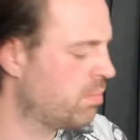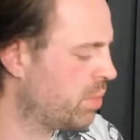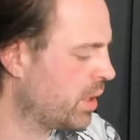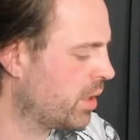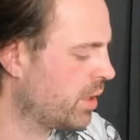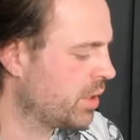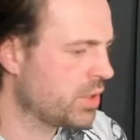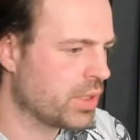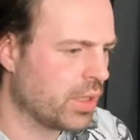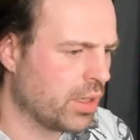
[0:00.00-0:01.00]

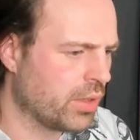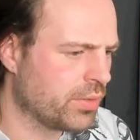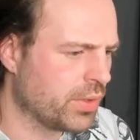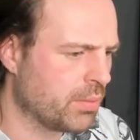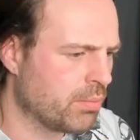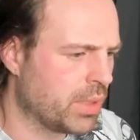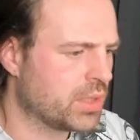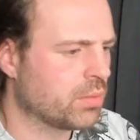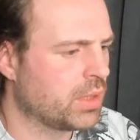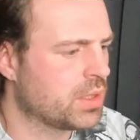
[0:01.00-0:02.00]
bunch of
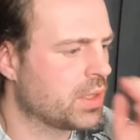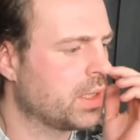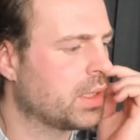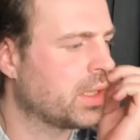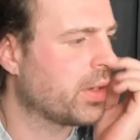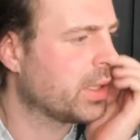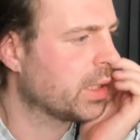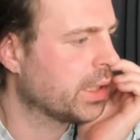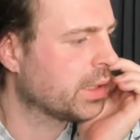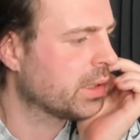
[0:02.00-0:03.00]
embezzlements in there and
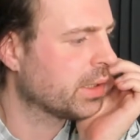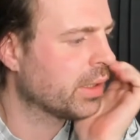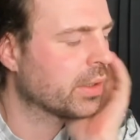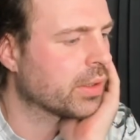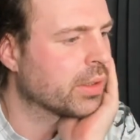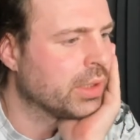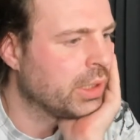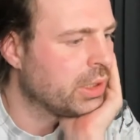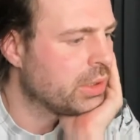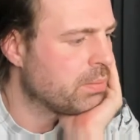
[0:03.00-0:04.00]
like
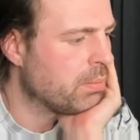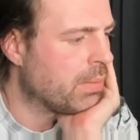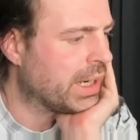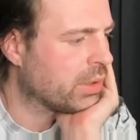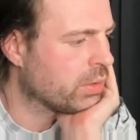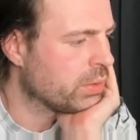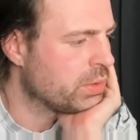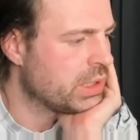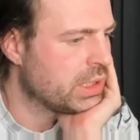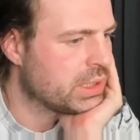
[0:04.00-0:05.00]
micro
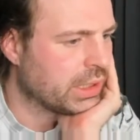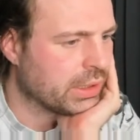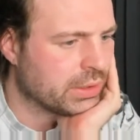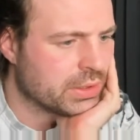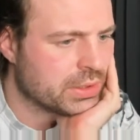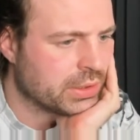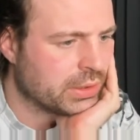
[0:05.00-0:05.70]
details.